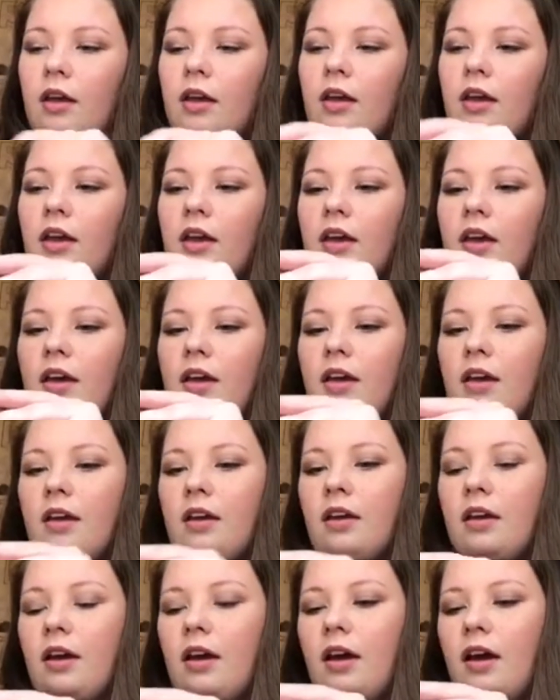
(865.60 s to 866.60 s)

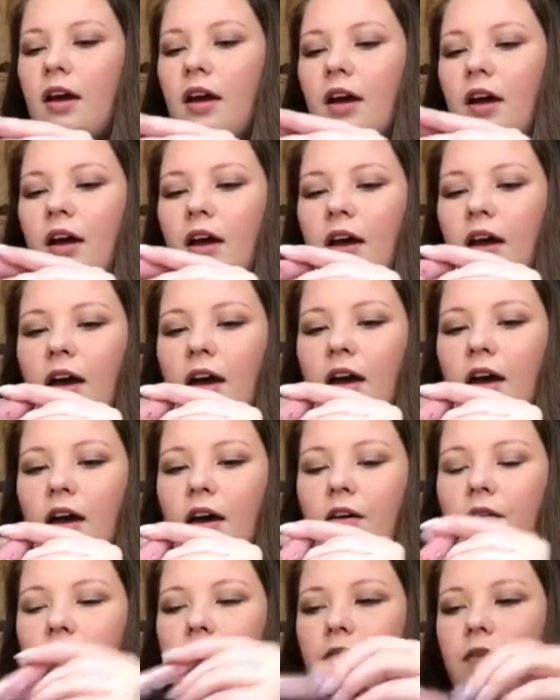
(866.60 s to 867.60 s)
and I
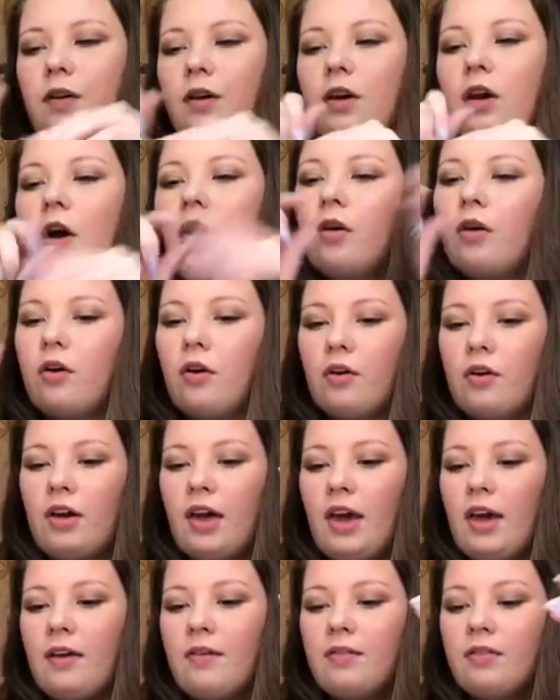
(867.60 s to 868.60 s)
have Cocoa
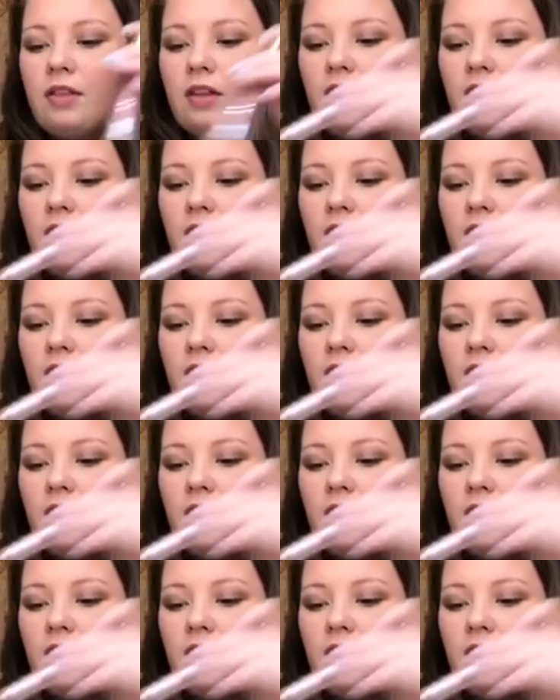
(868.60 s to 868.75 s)
K.